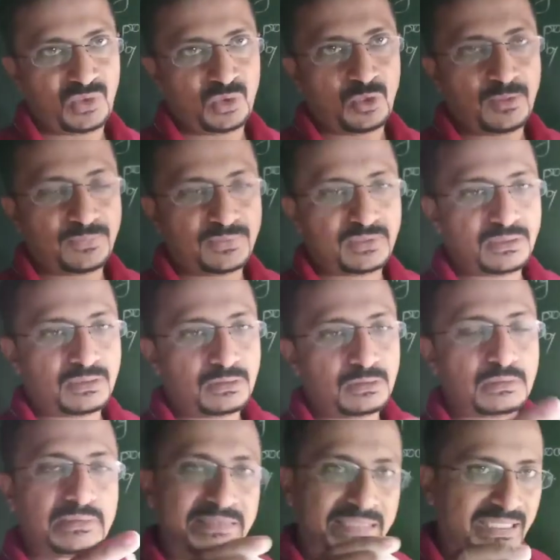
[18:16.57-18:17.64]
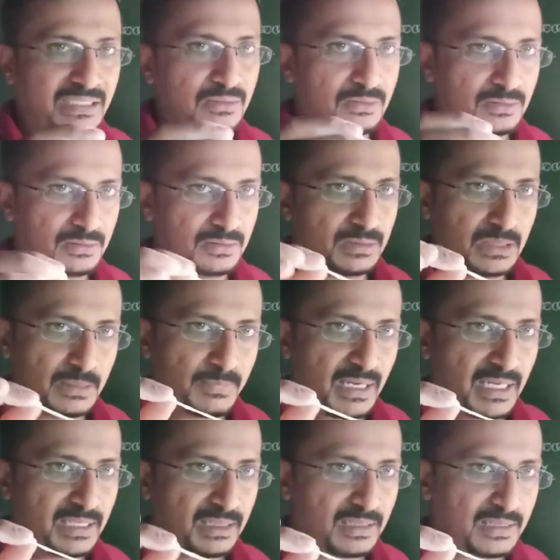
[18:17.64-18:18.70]
of the thread in
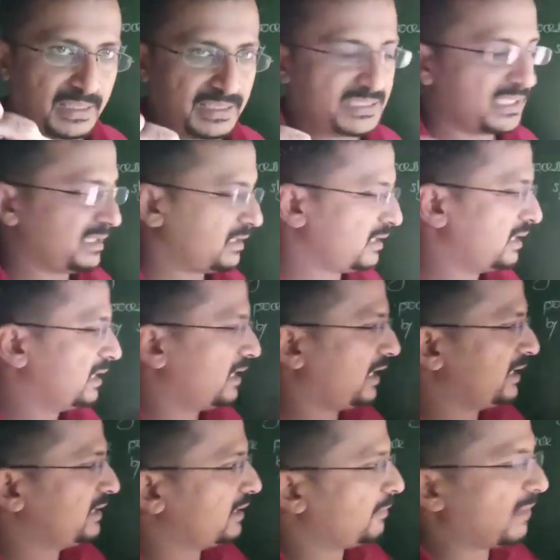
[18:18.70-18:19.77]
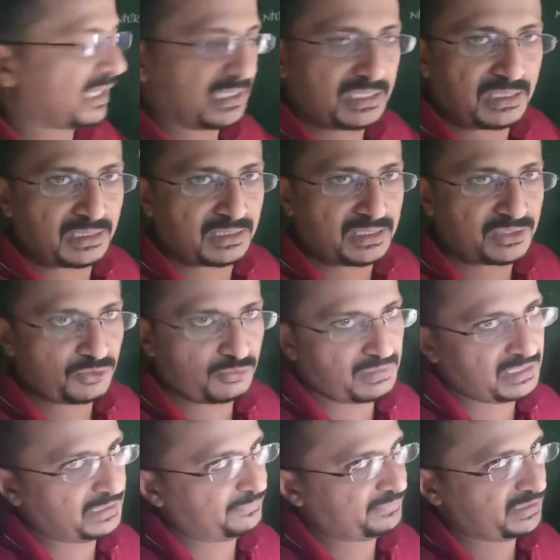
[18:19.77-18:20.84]
my right hand and here marker is on my
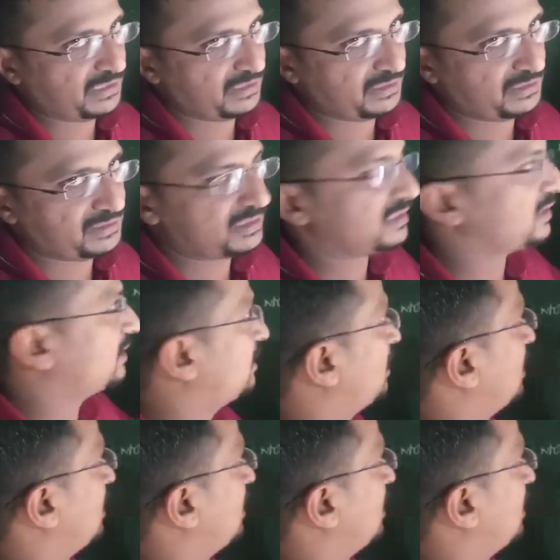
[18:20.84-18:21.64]
left hand, isn't it?